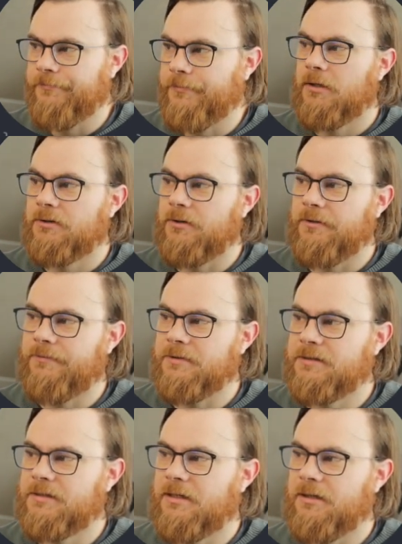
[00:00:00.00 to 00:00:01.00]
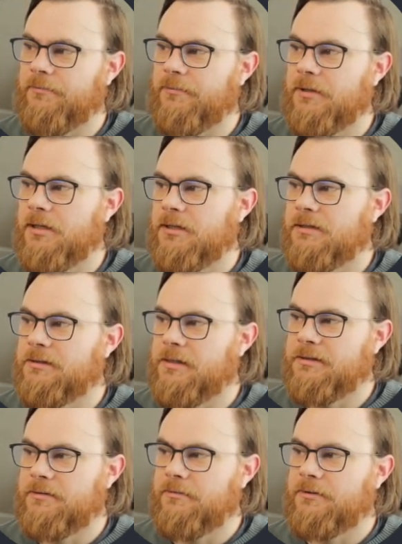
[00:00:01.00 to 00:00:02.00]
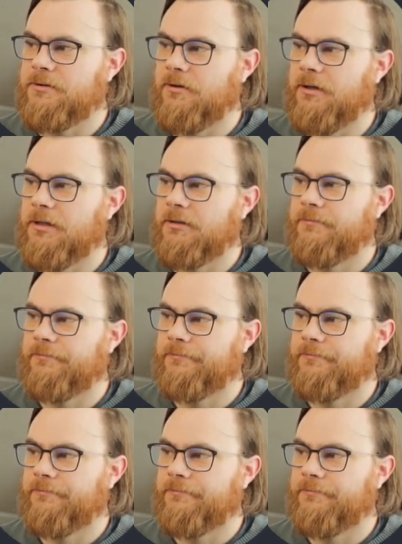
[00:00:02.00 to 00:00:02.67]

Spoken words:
So if the sum is less than the target,